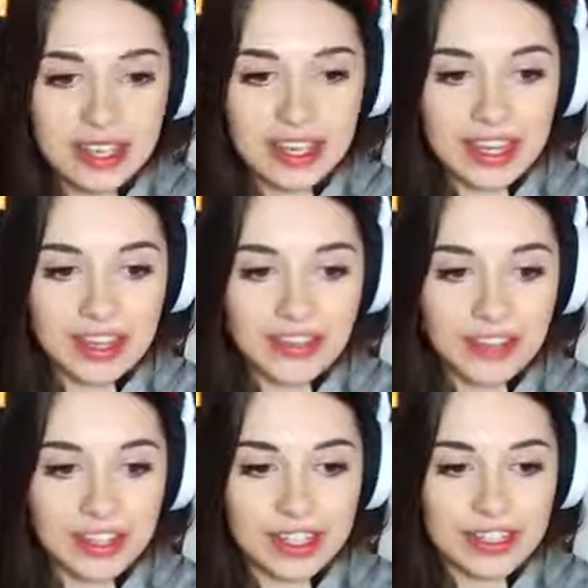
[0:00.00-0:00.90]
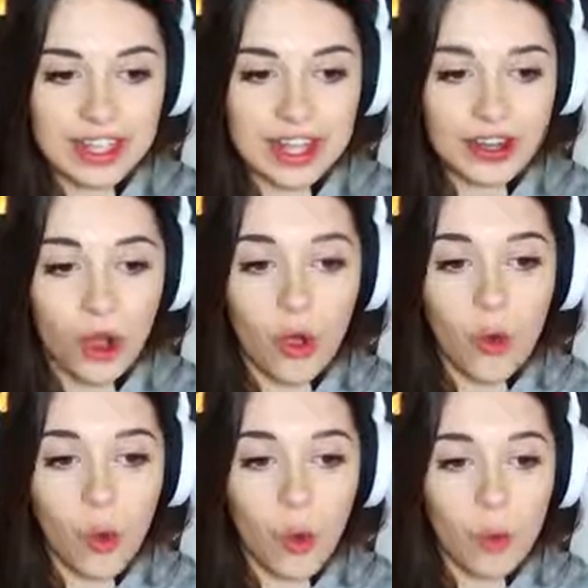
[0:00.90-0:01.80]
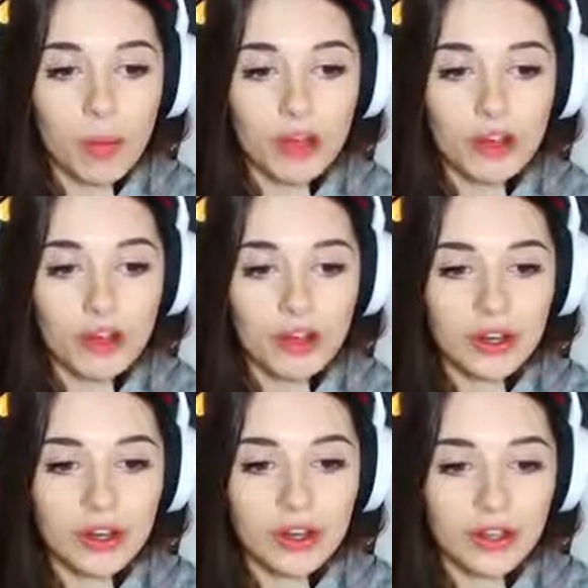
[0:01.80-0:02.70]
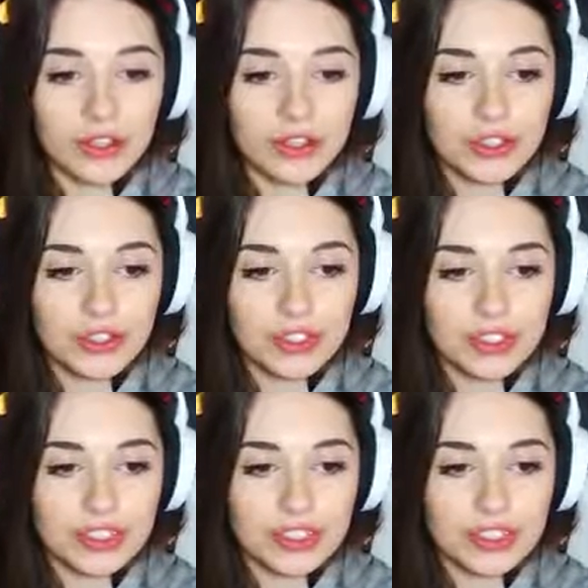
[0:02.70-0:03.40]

In fucking sane. Oh my gosh.